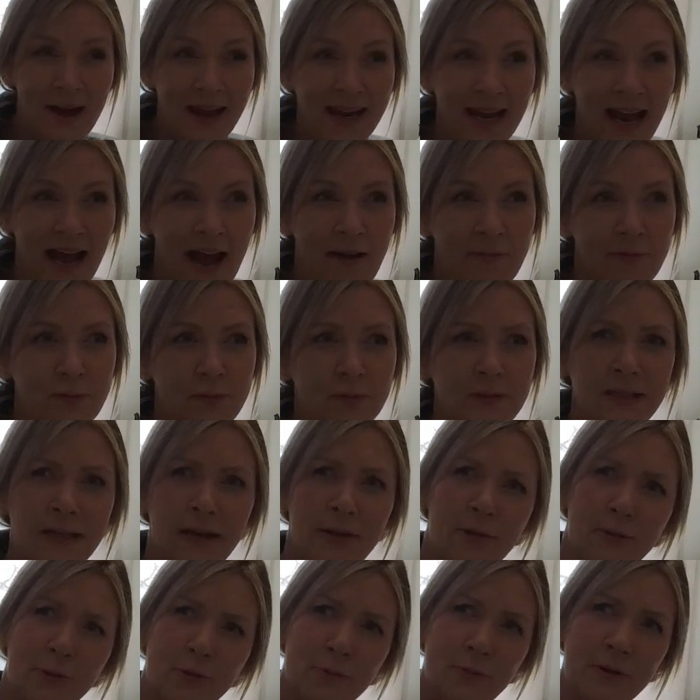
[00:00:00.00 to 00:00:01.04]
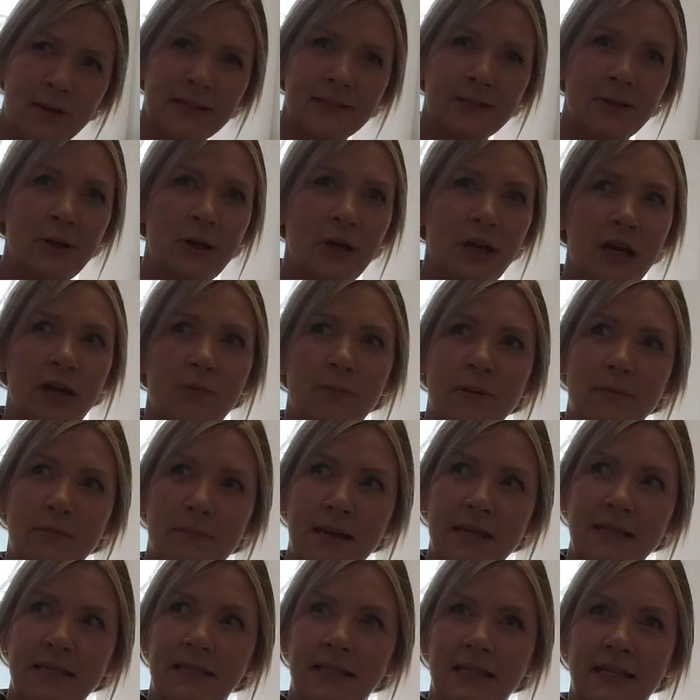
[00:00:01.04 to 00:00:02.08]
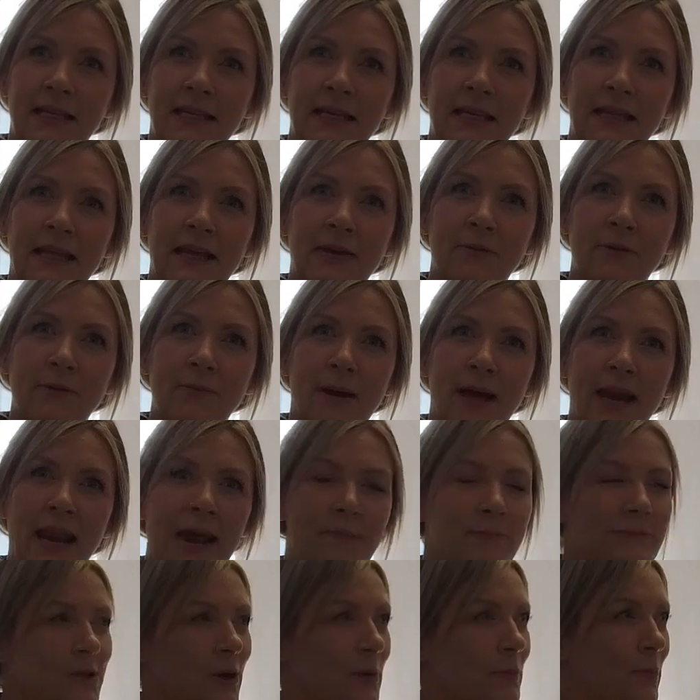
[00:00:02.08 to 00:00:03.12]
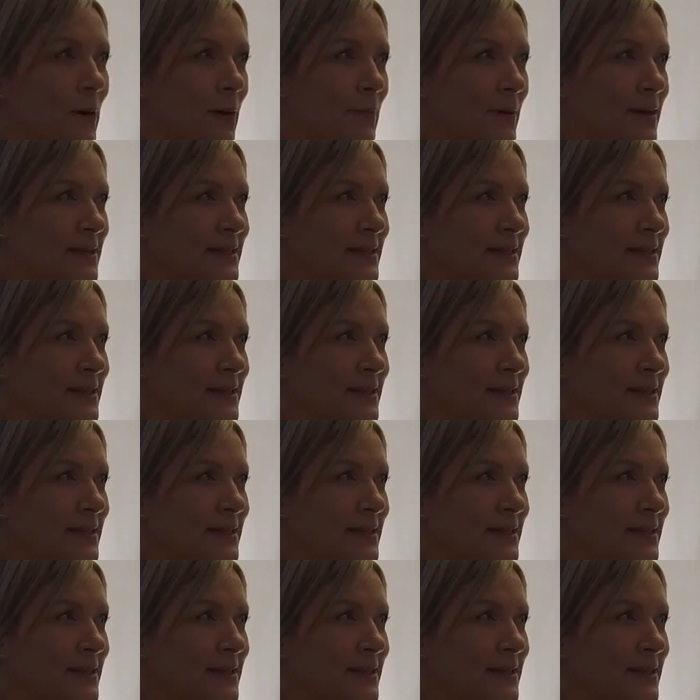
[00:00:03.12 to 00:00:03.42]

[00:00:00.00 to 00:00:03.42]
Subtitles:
about it afterwards and I thought, well, it's only going to be me sitting in there with my laptop by